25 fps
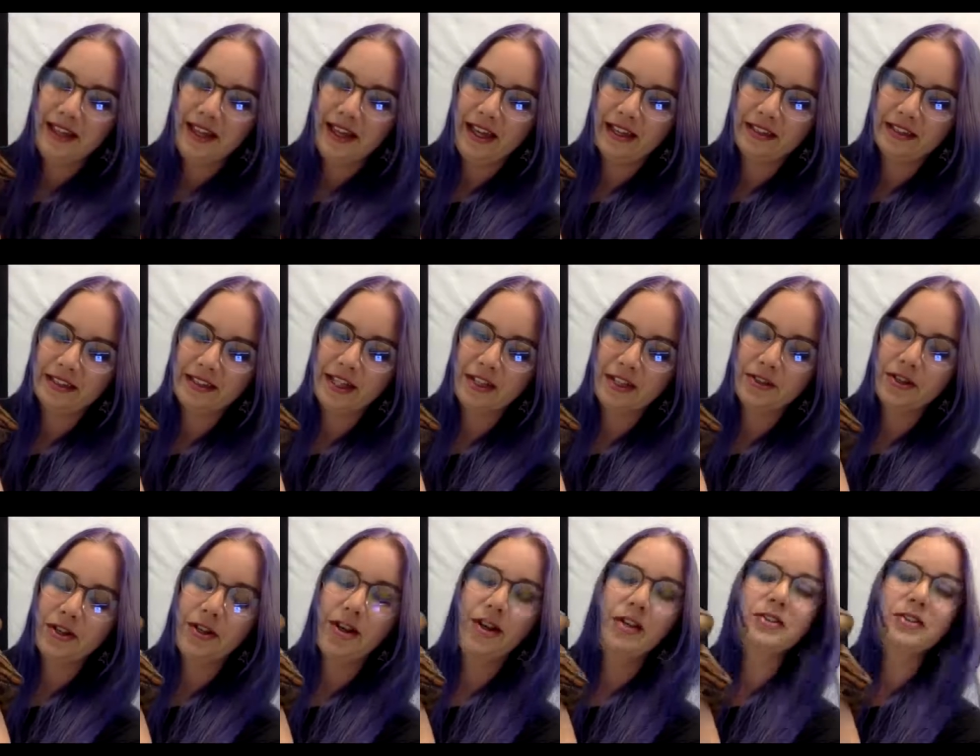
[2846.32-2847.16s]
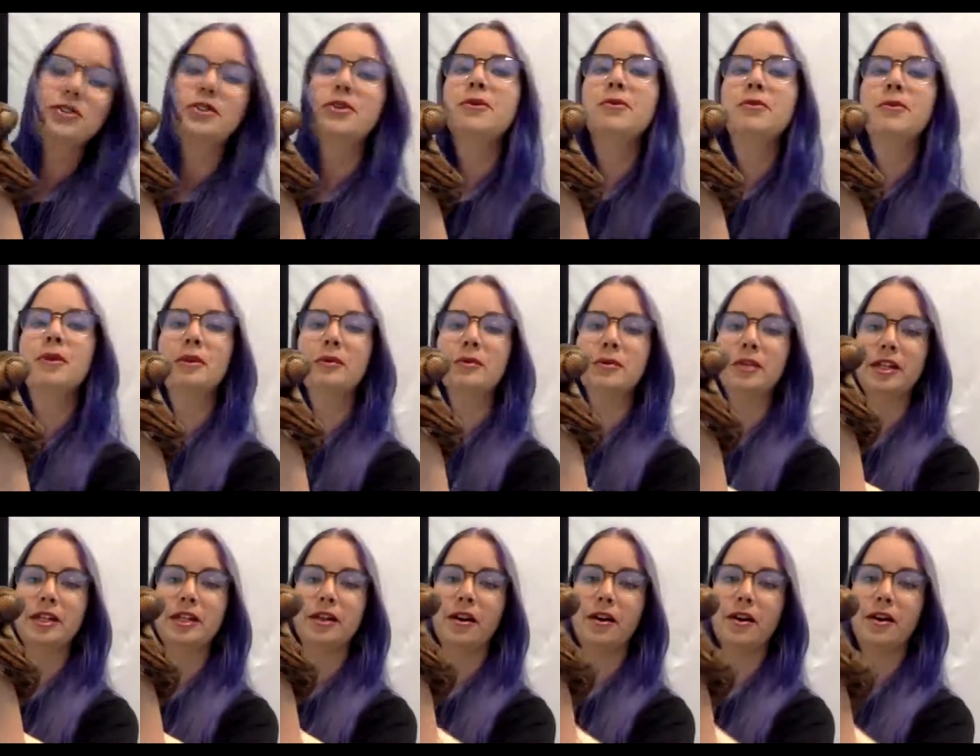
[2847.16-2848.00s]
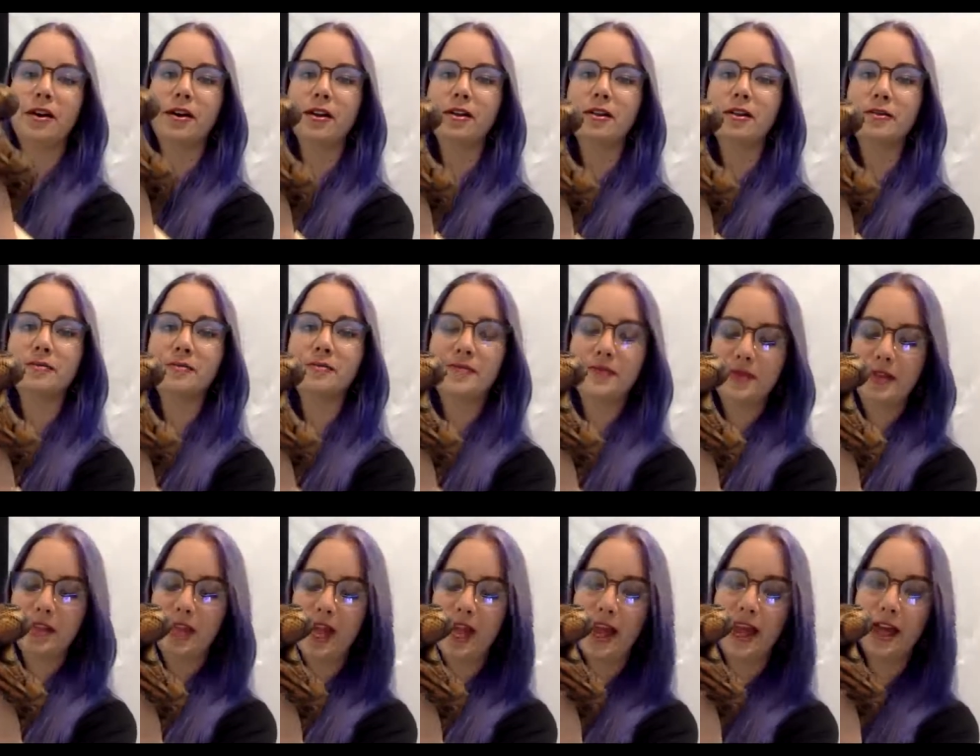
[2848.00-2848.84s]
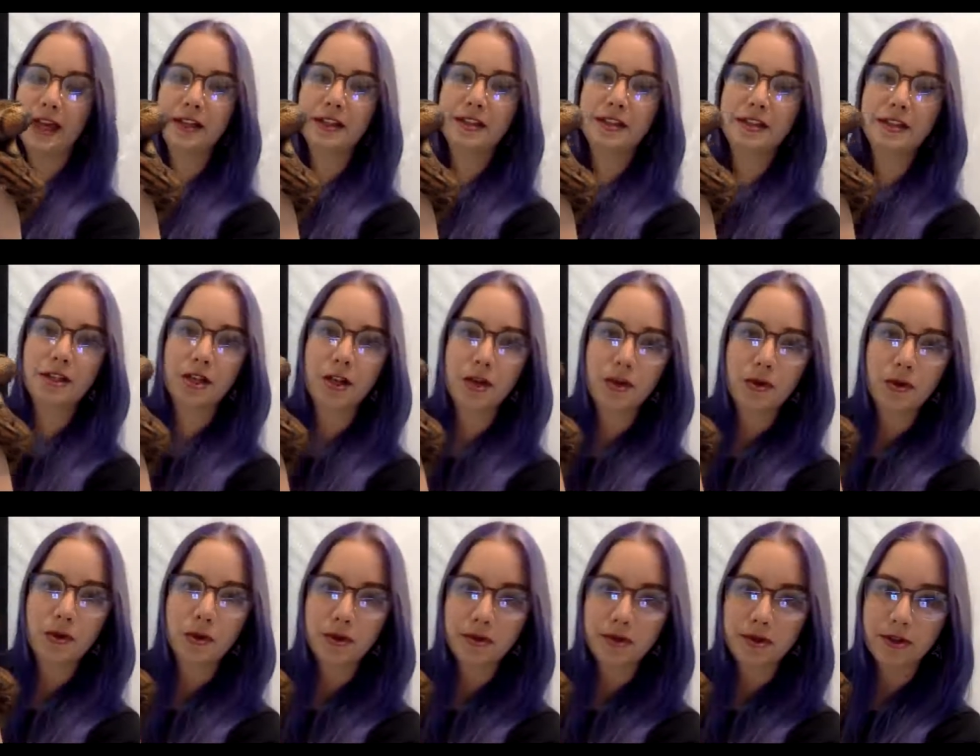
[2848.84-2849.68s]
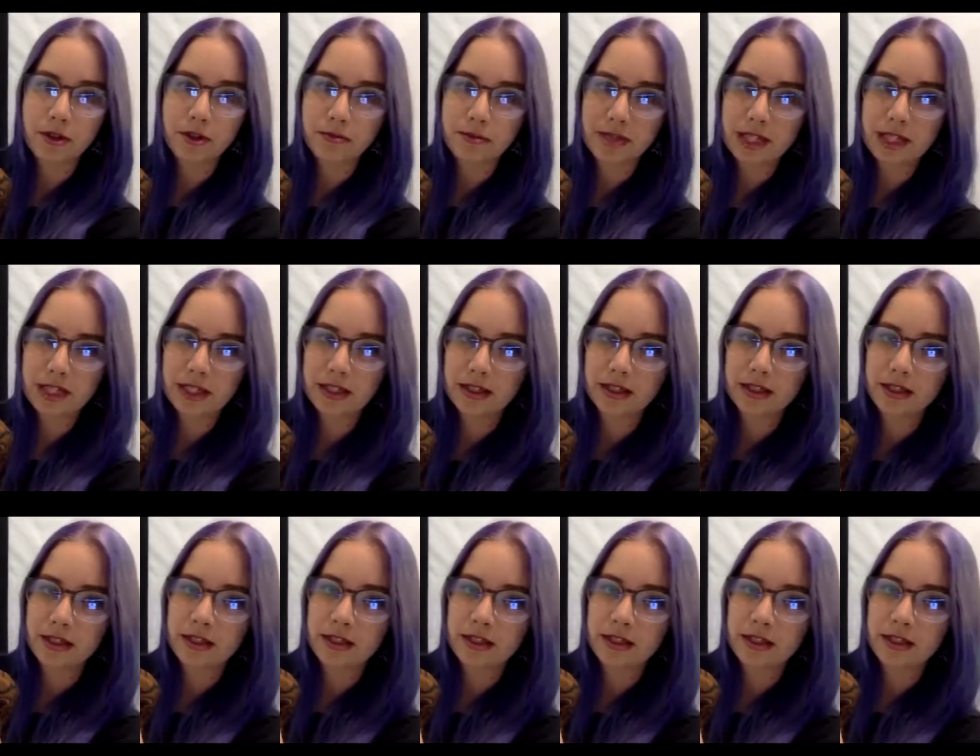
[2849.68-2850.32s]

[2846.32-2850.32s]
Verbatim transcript: And snakes are also what we call ectothermic.